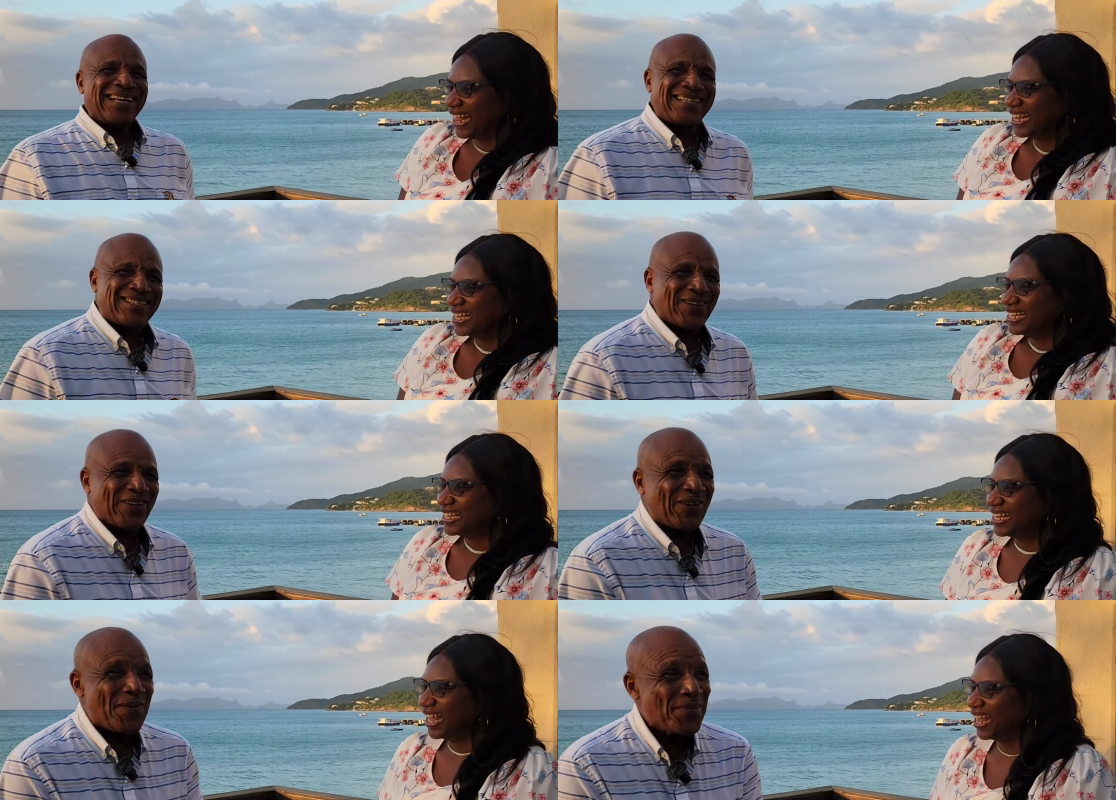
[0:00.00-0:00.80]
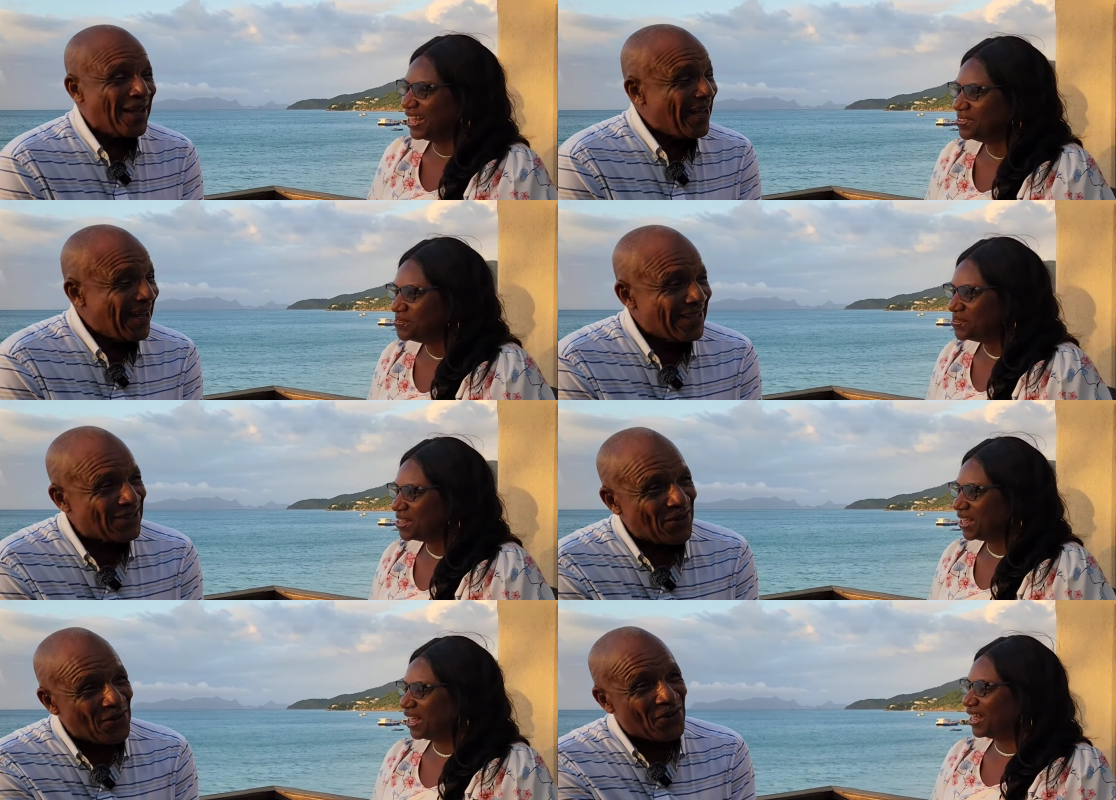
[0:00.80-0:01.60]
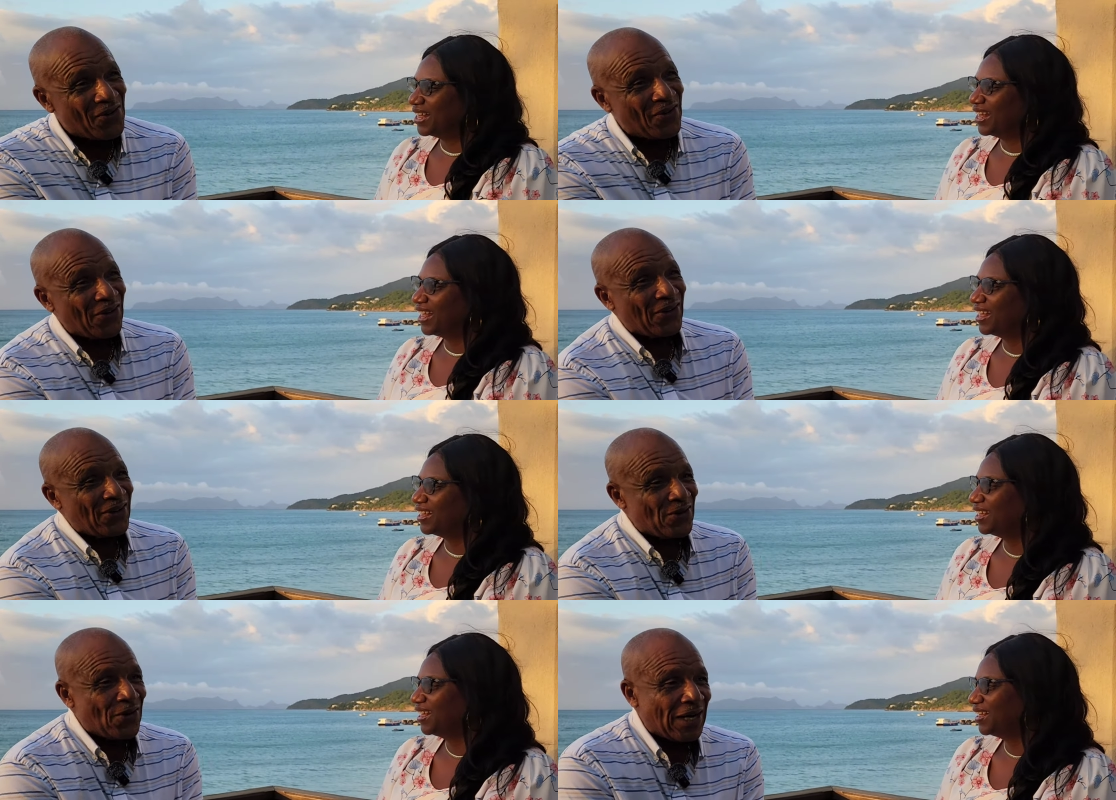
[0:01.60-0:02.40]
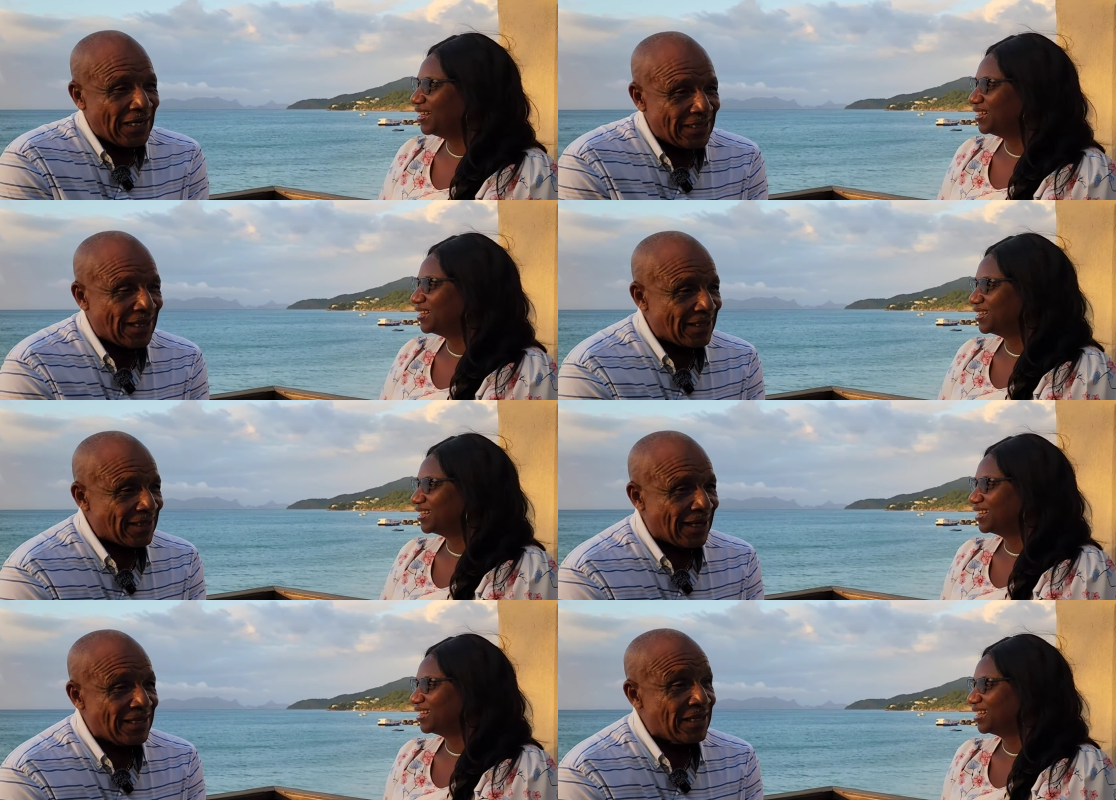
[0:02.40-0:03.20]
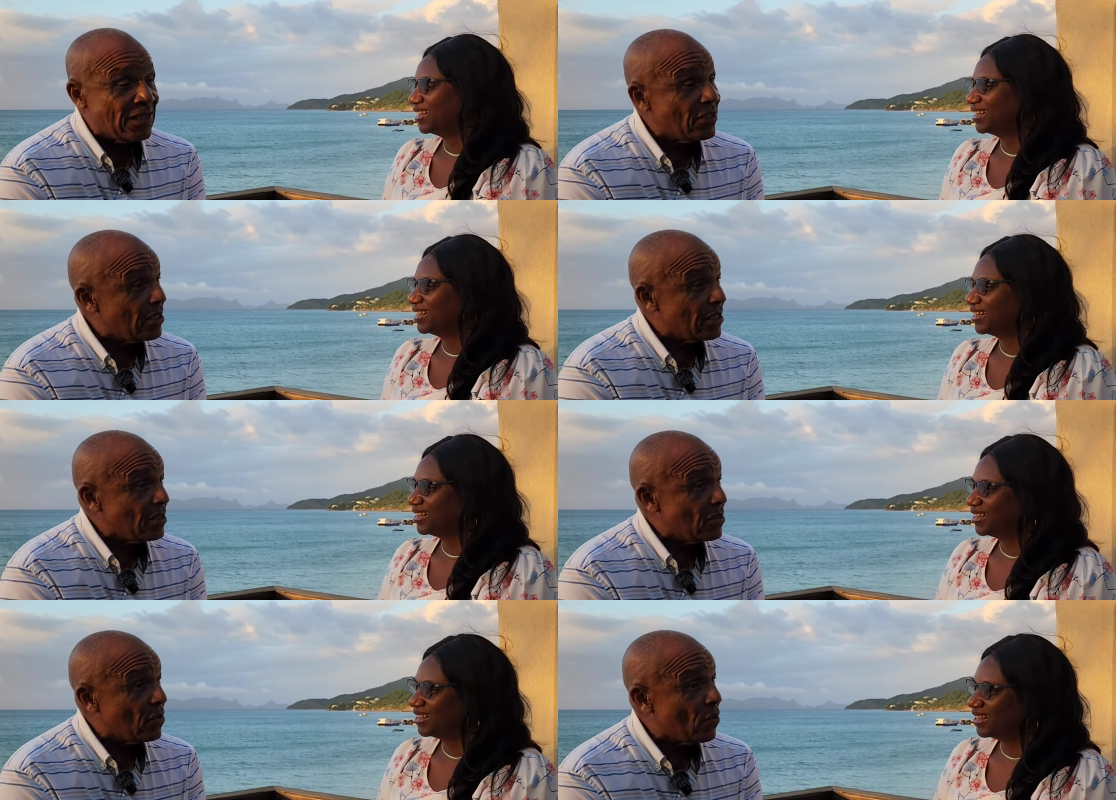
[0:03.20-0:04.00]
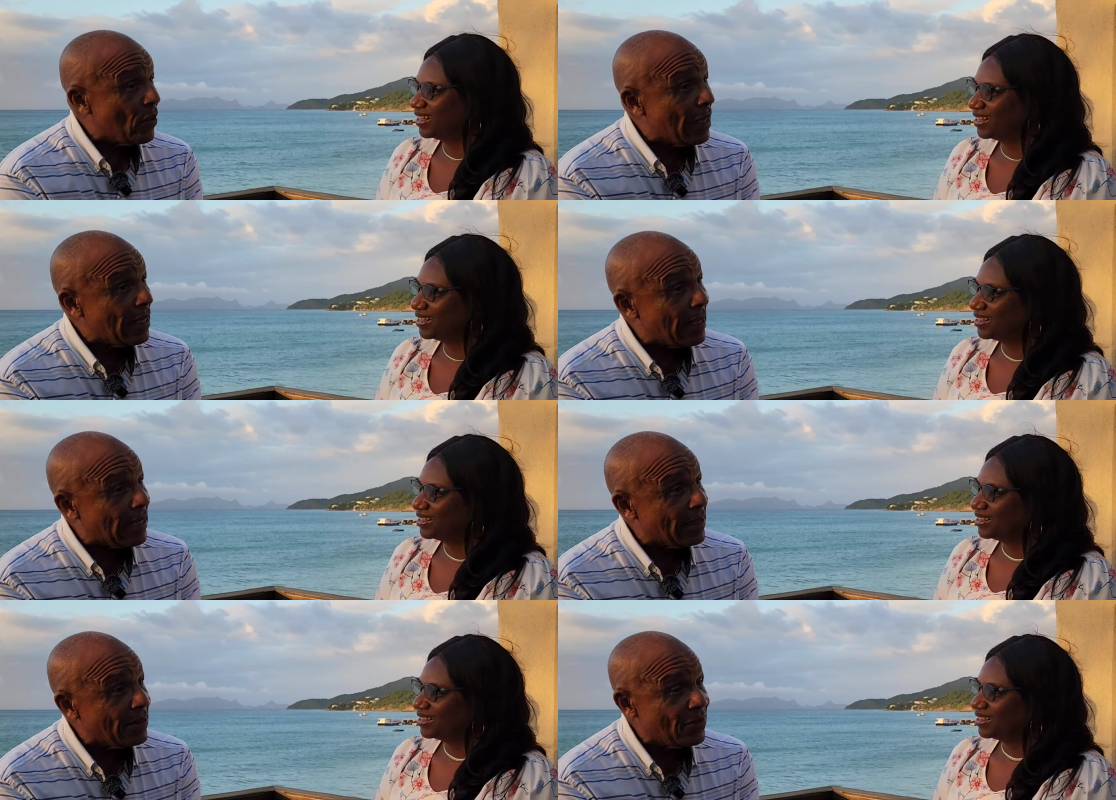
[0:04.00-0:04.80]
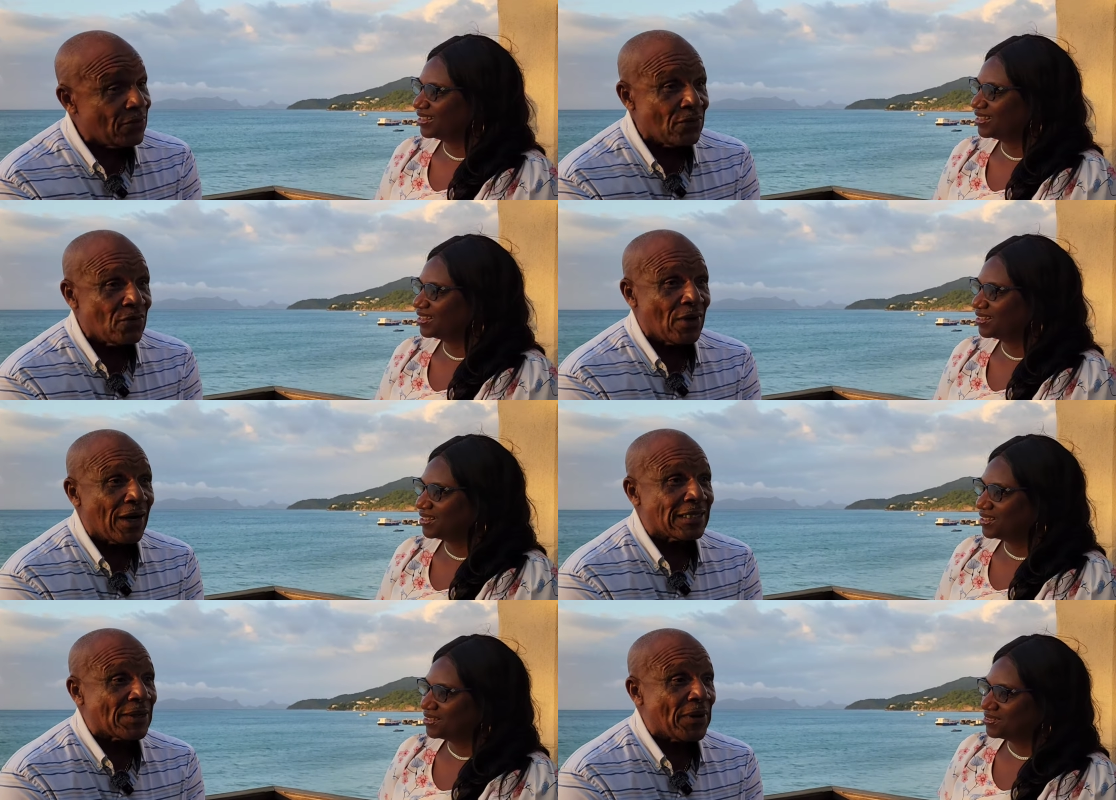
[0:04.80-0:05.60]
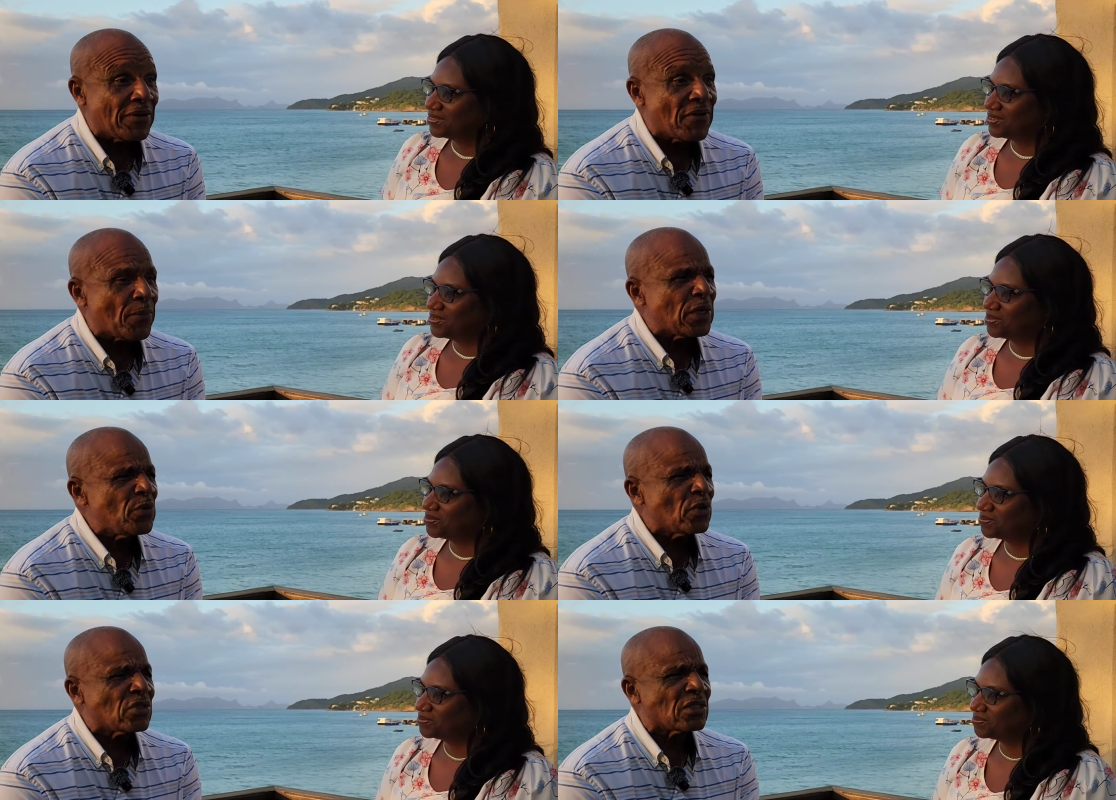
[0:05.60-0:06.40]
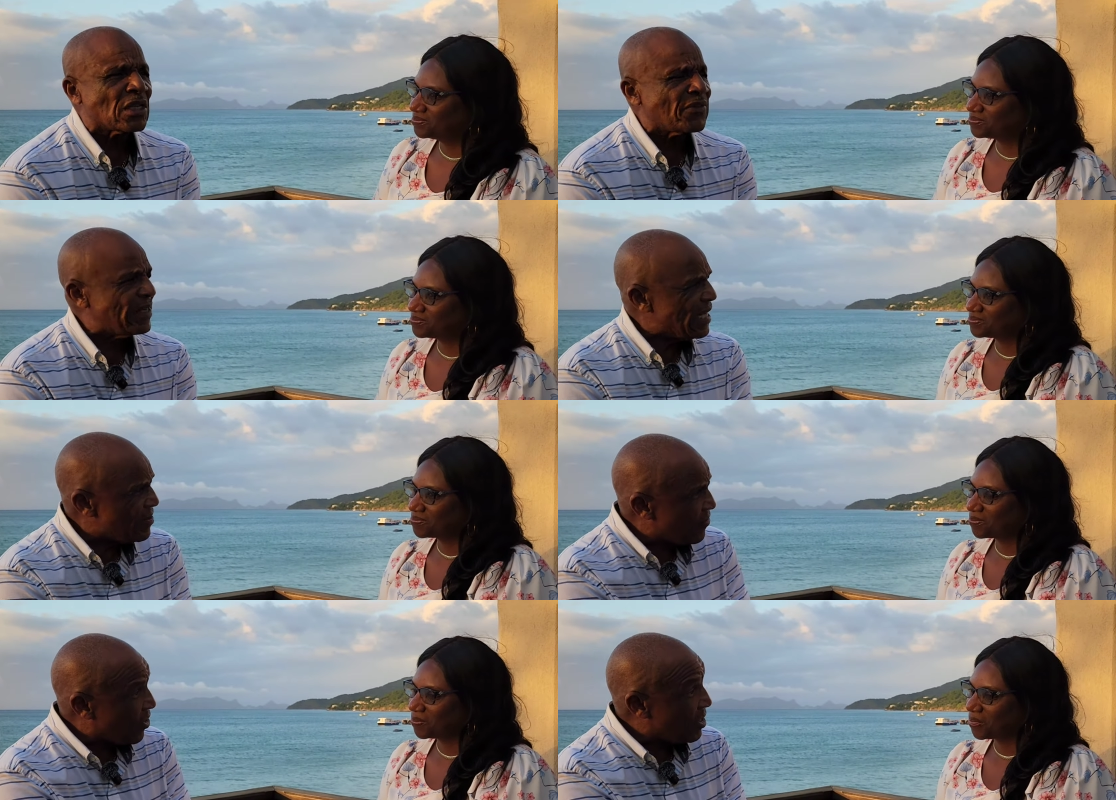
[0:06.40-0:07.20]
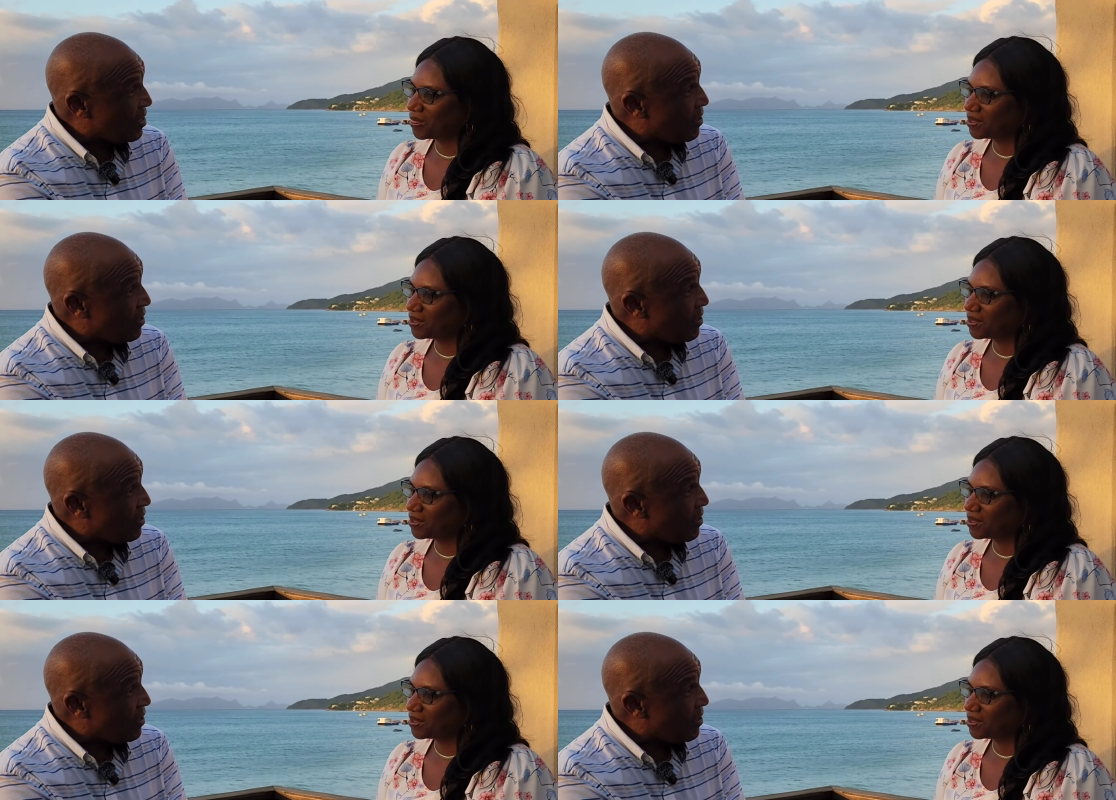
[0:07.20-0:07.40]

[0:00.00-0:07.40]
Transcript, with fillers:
Speaker 1: so, so you know, and, and, and he did well, and as a matter of fact, but he was a sort of an envoy